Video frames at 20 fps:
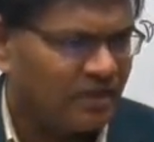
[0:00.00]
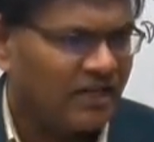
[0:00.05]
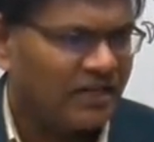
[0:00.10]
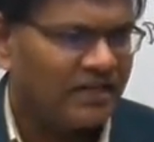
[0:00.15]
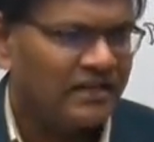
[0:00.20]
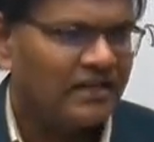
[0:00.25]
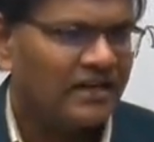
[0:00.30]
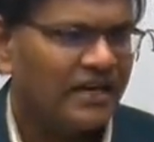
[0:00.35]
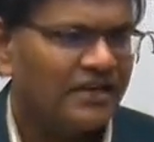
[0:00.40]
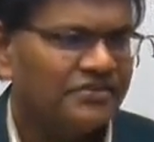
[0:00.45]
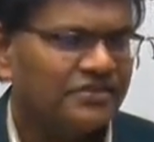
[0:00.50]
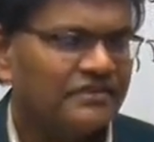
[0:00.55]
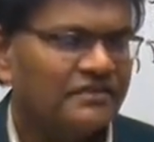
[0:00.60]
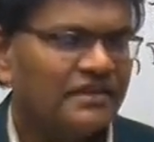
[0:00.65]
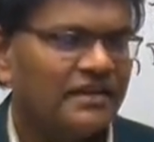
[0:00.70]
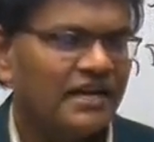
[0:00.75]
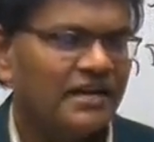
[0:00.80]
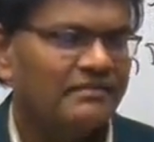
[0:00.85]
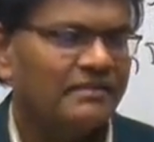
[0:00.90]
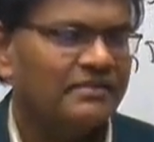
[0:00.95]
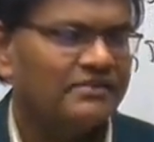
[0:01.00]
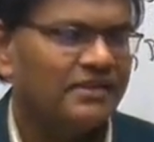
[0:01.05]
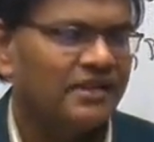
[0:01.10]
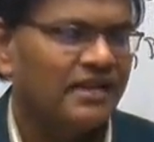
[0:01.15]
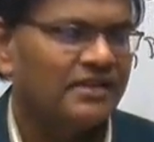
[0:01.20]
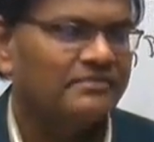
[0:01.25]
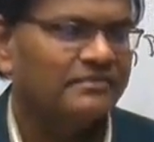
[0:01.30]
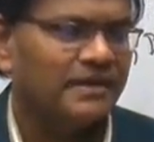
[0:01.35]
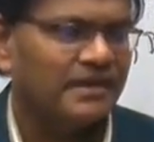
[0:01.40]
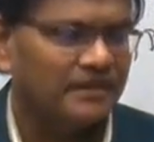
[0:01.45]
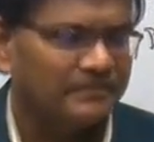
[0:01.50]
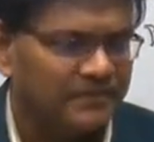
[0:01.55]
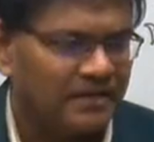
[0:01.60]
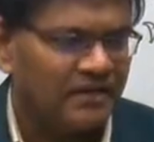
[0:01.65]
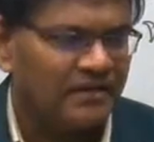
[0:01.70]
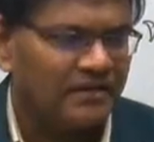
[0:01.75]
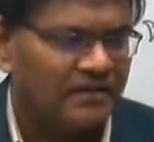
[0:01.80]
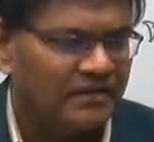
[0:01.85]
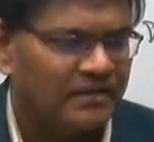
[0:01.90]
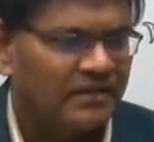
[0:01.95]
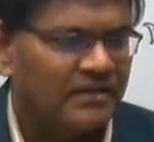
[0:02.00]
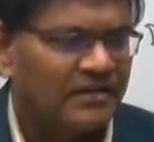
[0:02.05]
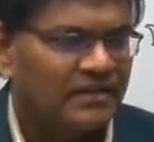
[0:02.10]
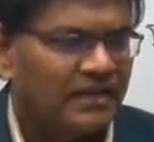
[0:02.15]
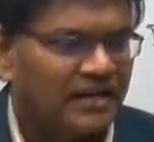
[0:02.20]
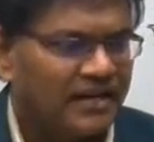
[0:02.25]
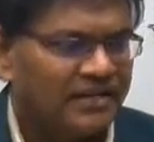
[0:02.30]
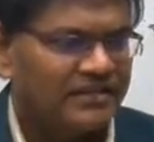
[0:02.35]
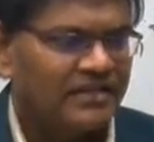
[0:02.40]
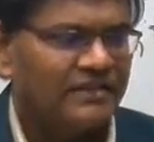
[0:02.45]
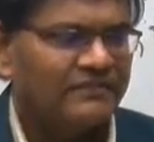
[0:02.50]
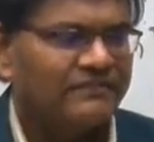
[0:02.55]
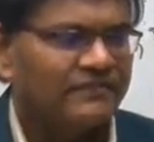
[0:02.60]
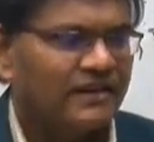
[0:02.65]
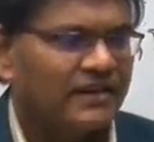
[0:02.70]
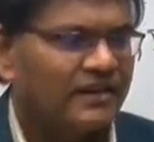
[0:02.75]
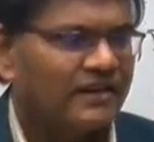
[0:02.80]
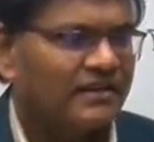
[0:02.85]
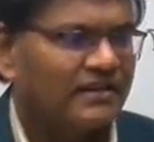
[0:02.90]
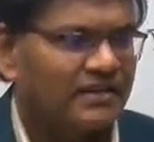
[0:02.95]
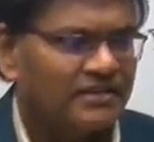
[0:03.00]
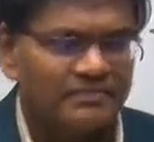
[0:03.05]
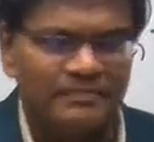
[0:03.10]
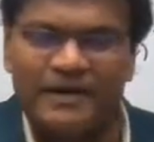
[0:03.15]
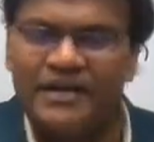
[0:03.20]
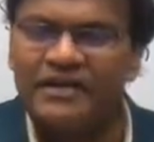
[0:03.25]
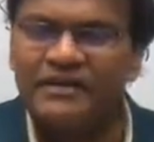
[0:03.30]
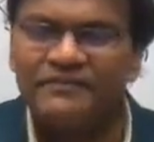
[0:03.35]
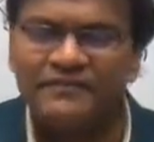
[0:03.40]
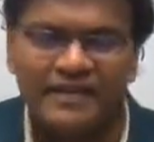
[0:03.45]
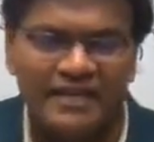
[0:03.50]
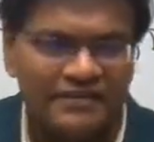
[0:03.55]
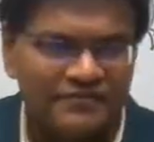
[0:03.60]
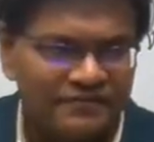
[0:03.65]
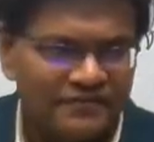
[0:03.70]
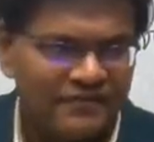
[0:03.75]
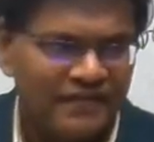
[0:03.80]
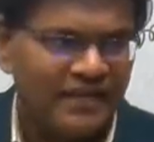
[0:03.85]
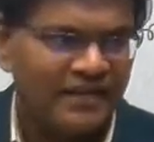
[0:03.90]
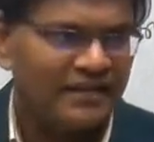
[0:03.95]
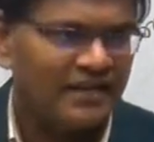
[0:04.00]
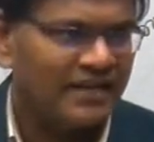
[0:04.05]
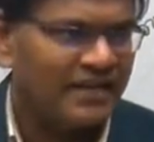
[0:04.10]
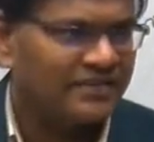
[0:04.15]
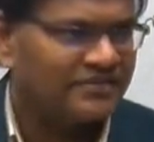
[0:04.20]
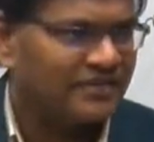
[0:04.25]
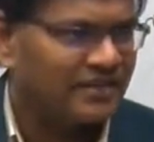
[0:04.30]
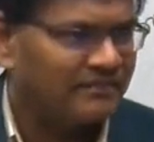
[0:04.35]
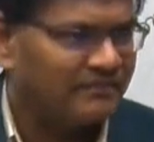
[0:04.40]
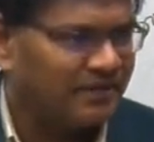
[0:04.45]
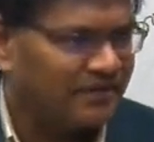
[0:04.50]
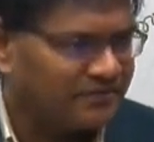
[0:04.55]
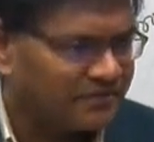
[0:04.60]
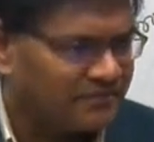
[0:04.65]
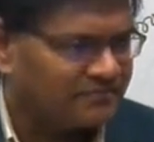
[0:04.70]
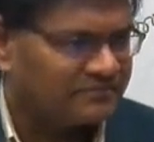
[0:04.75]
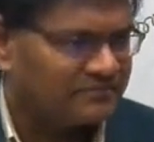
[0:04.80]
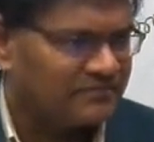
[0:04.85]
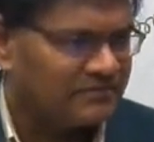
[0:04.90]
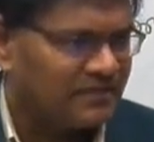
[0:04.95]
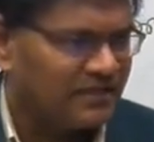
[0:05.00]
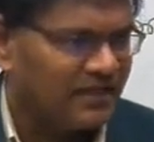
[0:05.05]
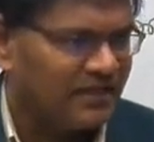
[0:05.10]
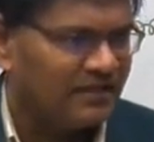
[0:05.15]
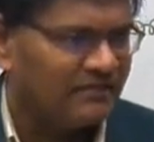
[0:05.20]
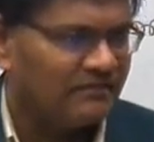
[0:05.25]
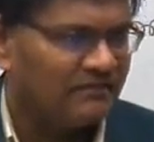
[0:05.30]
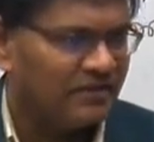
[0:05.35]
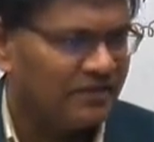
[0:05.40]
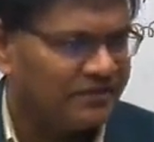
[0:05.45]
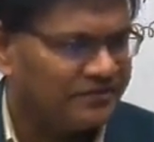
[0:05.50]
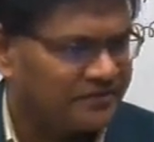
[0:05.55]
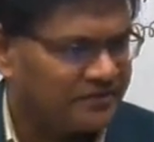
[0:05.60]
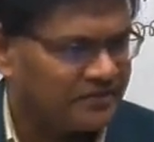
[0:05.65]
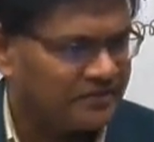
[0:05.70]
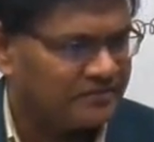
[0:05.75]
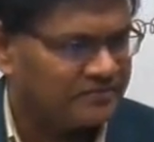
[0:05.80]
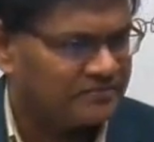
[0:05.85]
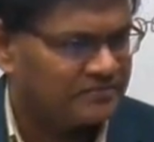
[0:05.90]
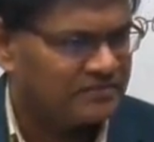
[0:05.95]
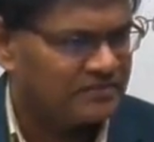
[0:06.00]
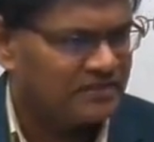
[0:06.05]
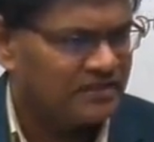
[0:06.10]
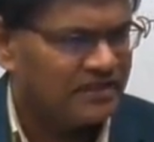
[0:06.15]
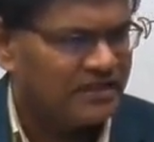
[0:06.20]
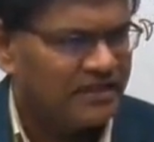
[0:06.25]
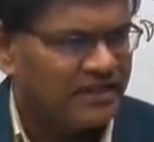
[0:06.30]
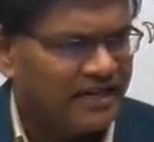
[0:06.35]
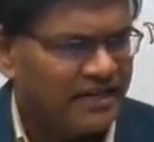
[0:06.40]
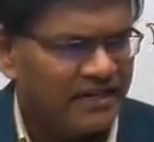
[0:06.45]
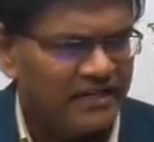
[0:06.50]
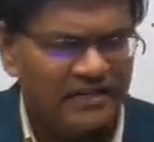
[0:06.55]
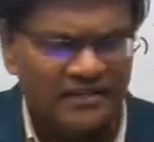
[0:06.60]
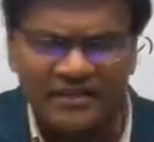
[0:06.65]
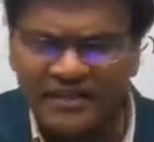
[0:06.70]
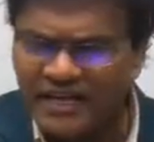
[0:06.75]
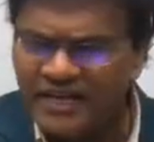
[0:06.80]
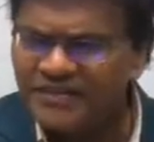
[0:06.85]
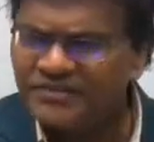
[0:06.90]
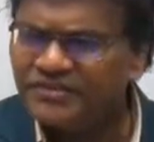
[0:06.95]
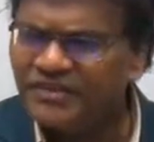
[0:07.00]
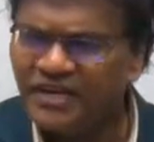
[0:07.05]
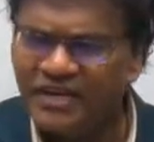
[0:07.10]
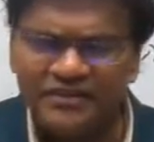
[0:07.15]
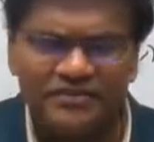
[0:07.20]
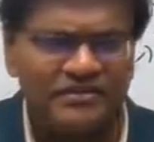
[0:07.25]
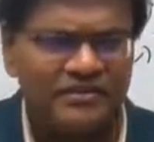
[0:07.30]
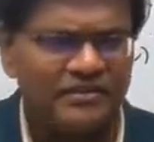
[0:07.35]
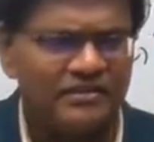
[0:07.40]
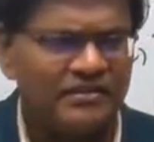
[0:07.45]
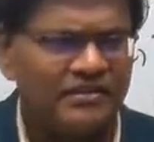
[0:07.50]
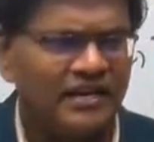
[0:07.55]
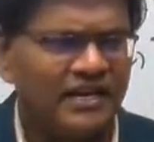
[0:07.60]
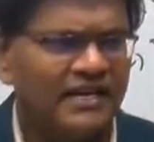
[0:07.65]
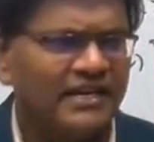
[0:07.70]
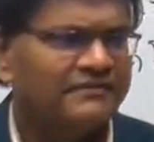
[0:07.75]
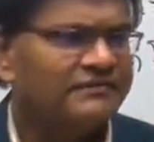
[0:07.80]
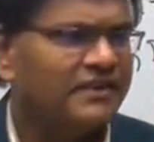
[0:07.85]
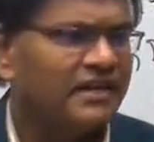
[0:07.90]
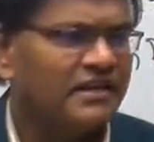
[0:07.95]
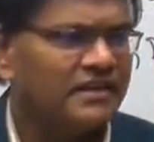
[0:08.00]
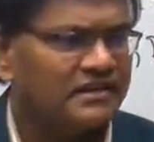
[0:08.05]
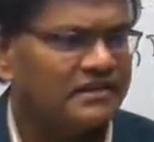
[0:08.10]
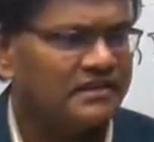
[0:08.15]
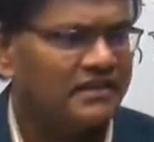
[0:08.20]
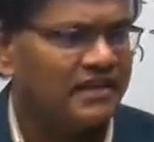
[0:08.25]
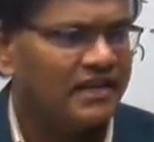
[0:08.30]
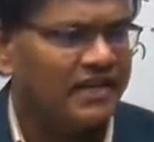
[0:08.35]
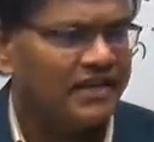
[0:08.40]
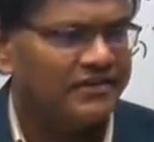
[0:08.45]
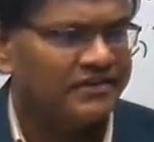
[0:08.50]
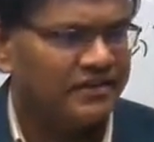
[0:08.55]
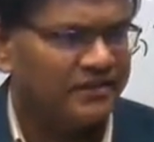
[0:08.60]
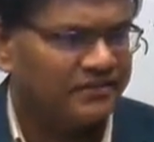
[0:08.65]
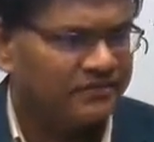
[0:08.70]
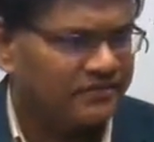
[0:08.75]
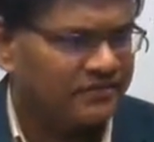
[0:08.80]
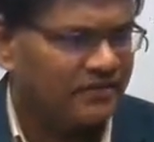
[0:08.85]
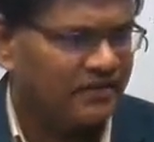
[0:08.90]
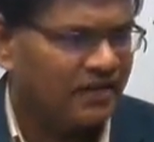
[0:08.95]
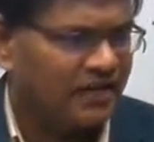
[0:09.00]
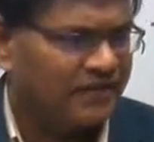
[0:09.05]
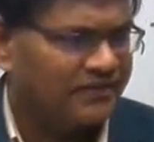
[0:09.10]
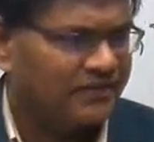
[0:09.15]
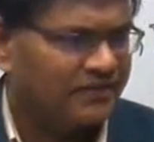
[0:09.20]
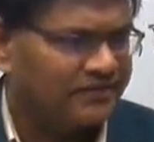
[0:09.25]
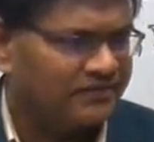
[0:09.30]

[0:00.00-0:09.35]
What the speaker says: Protecting the rights of the tribals has become the reason for spread of left-wing extremism in Odisha. In 3 states, 3 different regions.